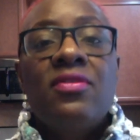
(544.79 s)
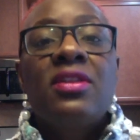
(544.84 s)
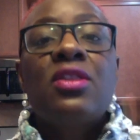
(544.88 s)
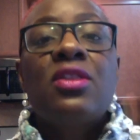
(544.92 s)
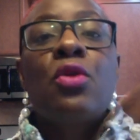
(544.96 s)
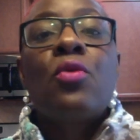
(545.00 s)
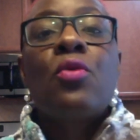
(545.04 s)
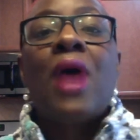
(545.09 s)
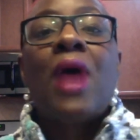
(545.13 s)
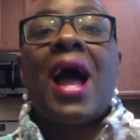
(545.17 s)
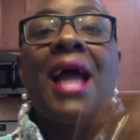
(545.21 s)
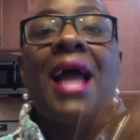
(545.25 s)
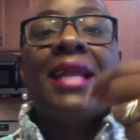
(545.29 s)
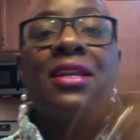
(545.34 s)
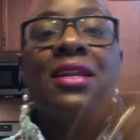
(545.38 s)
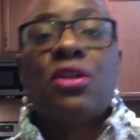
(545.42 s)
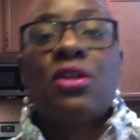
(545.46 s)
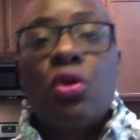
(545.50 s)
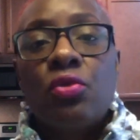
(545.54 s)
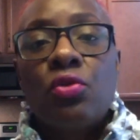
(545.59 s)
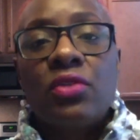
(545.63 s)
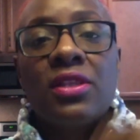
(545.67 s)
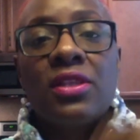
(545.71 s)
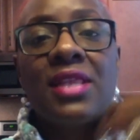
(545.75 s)
though I
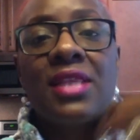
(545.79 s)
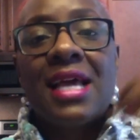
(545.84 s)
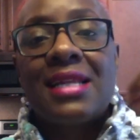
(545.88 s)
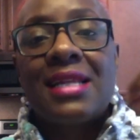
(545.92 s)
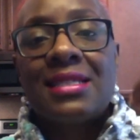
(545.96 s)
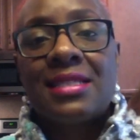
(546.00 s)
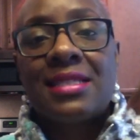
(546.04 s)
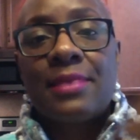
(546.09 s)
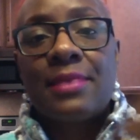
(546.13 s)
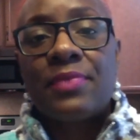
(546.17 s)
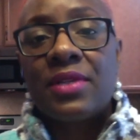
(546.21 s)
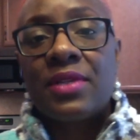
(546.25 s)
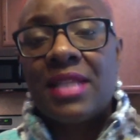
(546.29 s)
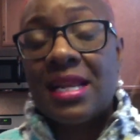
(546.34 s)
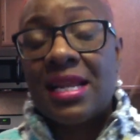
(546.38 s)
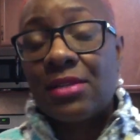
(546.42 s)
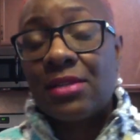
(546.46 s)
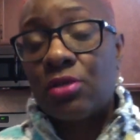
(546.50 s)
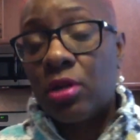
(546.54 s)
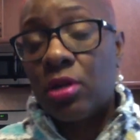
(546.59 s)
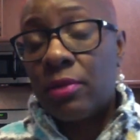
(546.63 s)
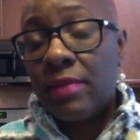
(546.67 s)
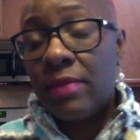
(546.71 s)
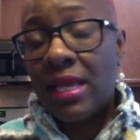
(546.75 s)
know that that is something that is
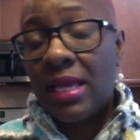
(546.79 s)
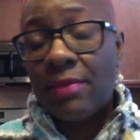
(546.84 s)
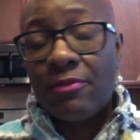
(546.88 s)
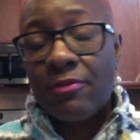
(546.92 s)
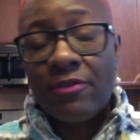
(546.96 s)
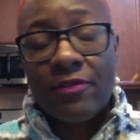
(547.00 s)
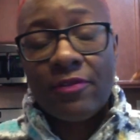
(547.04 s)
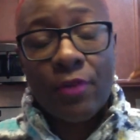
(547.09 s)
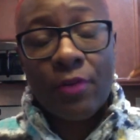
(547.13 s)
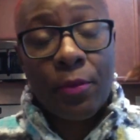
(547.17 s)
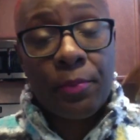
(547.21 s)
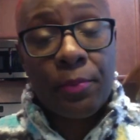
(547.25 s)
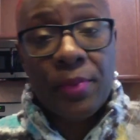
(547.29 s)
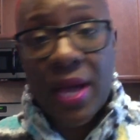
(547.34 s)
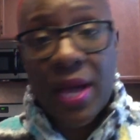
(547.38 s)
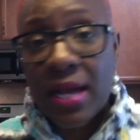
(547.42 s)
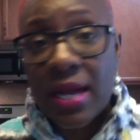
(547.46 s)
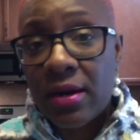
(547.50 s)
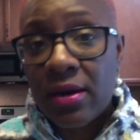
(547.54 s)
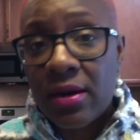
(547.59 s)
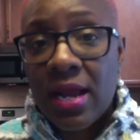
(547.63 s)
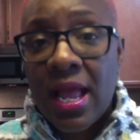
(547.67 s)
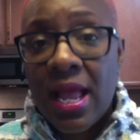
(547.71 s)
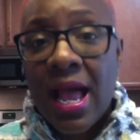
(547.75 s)
going to make me feel
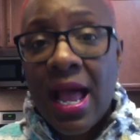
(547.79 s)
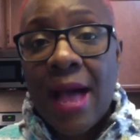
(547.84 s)
better,